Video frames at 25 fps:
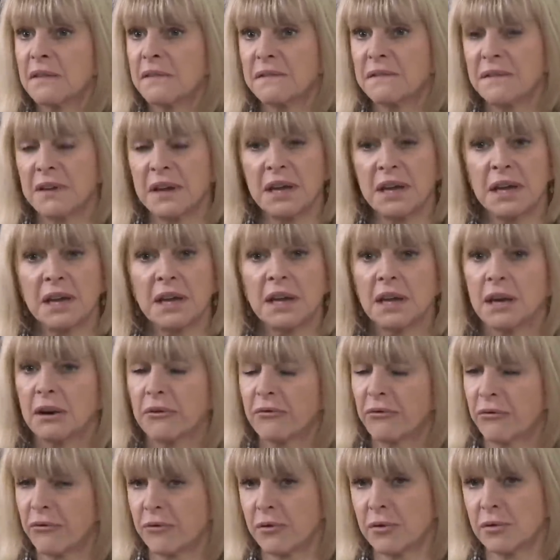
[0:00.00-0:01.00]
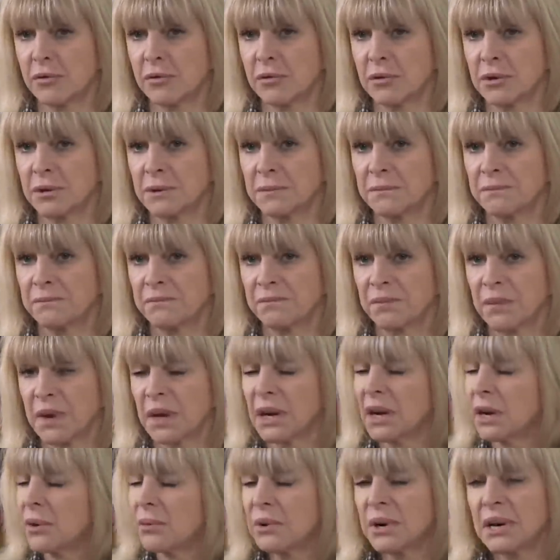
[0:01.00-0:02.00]
fake fraud.
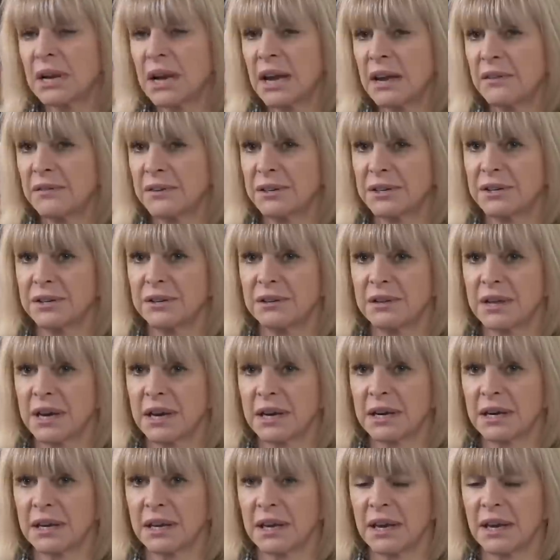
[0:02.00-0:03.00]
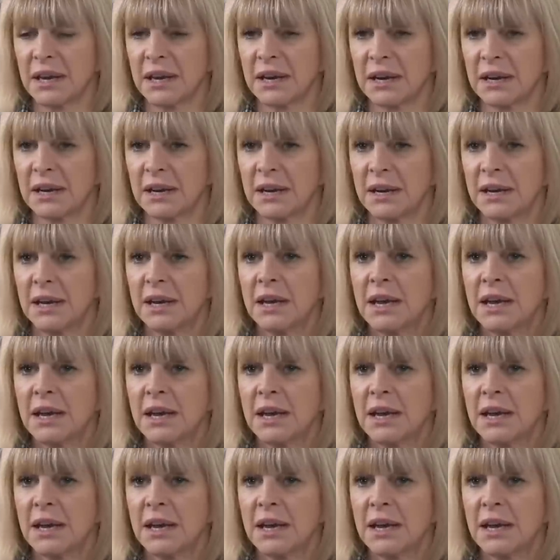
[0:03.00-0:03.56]
And I would never do that again.